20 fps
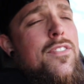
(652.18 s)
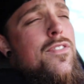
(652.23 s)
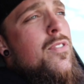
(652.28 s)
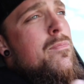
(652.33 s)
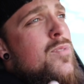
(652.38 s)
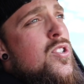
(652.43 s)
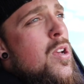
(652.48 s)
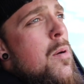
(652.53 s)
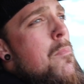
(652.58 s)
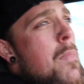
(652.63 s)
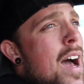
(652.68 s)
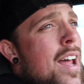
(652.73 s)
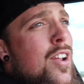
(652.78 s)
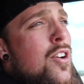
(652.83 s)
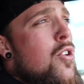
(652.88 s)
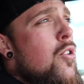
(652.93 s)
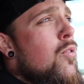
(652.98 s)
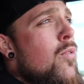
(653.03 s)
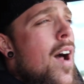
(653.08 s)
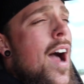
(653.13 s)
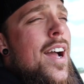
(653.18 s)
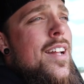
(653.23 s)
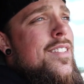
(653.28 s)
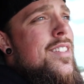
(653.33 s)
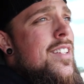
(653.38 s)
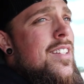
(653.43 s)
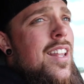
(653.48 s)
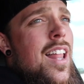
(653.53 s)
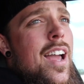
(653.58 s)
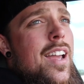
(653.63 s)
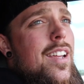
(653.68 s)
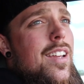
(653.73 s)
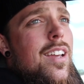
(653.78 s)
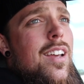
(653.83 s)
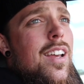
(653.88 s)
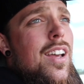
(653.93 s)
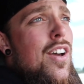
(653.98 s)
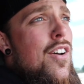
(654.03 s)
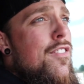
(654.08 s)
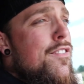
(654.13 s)
from somebody who rides in like
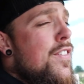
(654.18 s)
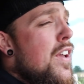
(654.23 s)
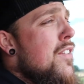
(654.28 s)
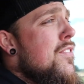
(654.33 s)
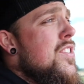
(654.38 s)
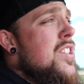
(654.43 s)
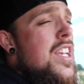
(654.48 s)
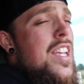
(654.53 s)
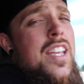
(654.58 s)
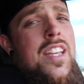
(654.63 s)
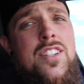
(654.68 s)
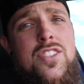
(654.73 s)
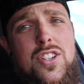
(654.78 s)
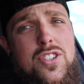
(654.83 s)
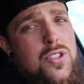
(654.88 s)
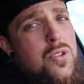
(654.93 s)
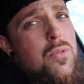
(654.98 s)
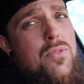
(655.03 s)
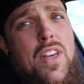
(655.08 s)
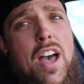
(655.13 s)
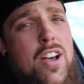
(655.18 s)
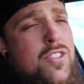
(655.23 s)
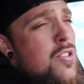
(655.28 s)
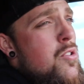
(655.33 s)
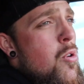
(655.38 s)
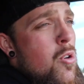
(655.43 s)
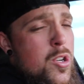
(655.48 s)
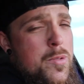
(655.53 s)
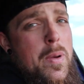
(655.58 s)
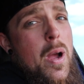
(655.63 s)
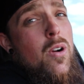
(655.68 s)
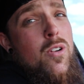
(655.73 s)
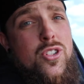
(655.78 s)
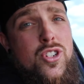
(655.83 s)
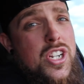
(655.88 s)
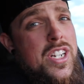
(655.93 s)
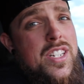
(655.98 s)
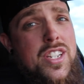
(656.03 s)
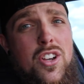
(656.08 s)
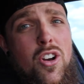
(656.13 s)
15 to 2,000 horsepower
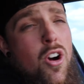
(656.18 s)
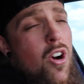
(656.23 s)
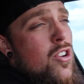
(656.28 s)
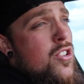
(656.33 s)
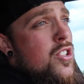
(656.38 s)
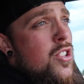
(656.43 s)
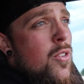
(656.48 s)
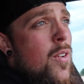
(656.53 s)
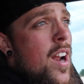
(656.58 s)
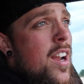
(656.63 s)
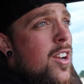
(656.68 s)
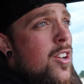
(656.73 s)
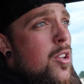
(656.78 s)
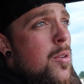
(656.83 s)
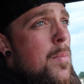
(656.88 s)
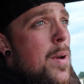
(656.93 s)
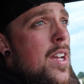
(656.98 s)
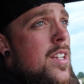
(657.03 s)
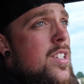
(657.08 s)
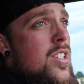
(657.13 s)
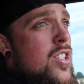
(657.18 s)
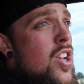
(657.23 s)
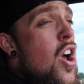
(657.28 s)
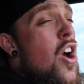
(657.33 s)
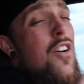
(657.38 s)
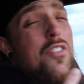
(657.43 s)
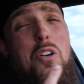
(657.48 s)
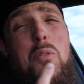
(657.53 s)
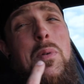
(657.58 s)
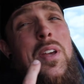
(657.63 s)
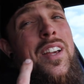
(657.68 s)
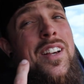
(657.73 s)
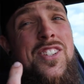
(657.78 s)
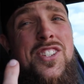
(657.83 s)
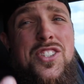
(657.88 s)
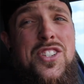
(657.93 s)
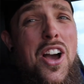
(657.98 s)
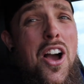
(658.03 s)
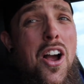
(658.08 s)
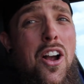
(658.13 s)
GTRs on the regular basis, for being a
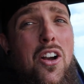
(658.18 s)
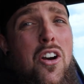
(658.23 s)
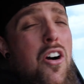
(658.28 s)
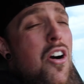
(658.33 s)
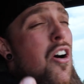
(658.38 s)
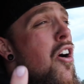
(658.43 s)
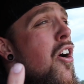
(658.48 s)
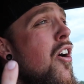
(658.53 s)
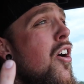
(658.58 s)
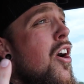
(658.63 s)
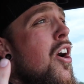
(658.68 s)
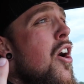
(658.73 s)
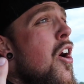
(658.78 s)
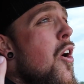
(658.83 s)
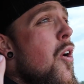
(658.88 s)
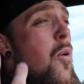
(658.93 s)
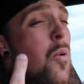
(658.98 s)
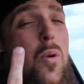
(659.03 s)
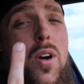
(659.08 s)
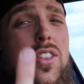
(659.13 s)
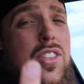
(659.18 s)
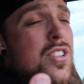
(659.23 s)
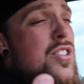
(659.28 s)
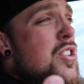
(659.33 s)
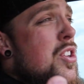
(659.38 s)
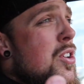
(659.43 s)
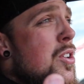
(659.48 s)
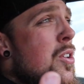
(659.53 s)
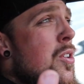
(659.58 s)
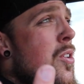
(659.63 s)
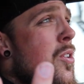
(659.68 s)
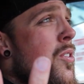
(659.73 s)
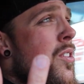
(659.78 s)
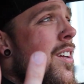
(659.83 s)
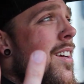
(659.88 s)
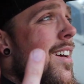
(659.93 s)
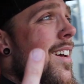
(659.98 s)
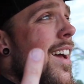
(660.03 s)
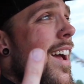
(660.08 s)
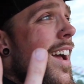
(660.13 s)
stock car with a
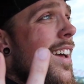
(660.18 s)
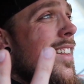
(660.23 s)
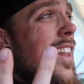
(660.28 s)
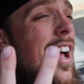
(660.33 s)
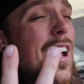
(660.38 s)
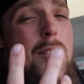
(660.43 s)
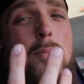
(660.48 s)
tune and like